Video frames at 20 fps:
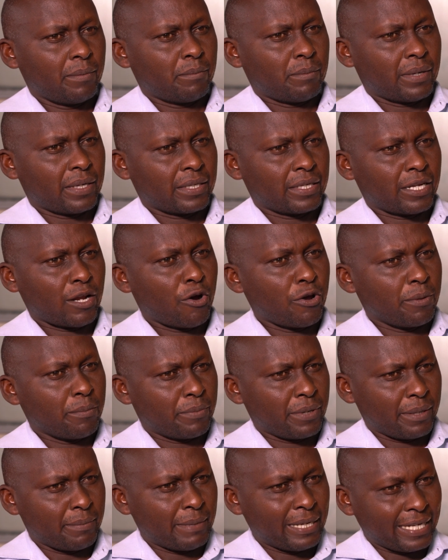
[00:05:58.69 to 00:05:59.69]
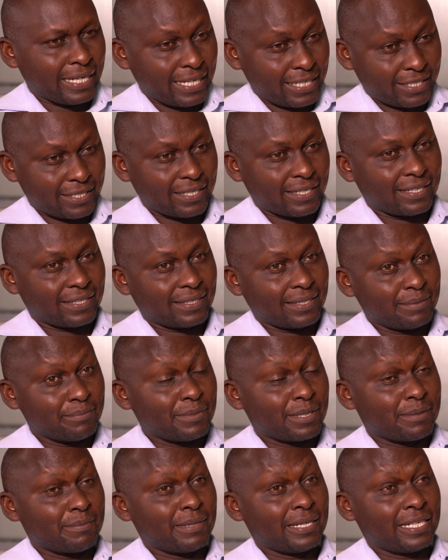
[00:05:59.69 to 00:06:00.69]
But now implementation
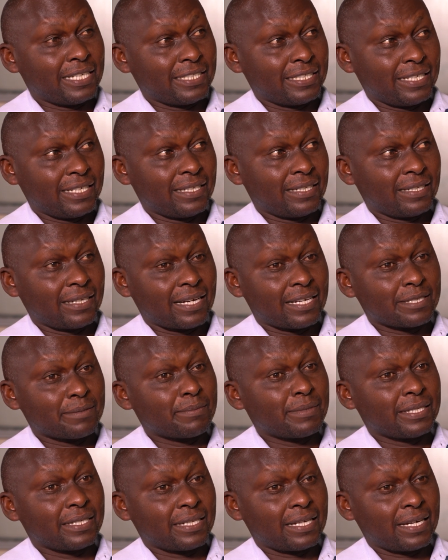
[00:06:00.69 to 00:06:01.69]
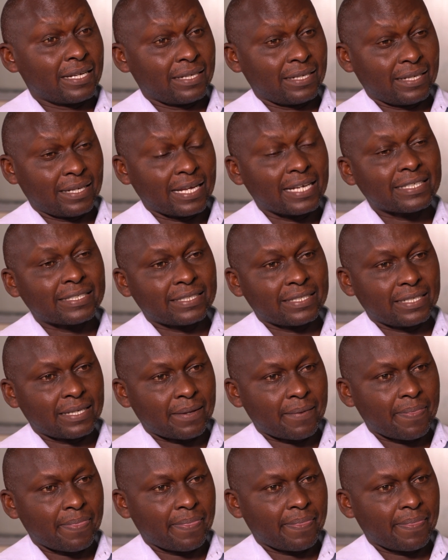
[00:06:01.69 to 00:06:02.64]
has been done last year.